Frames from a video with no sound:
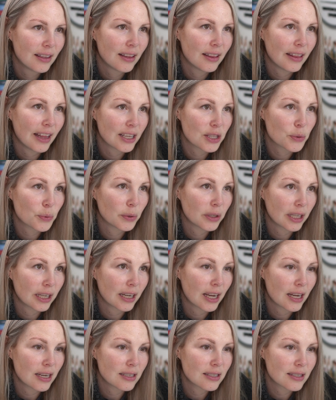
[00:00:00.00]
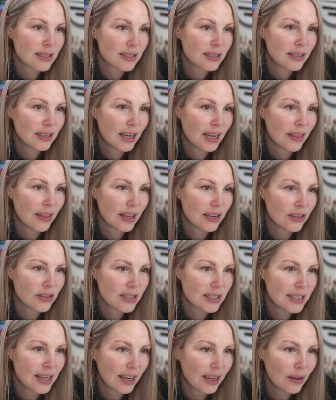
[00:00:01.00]
That's really nice. And then your
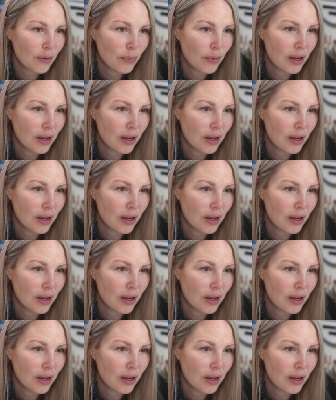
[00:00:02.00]
second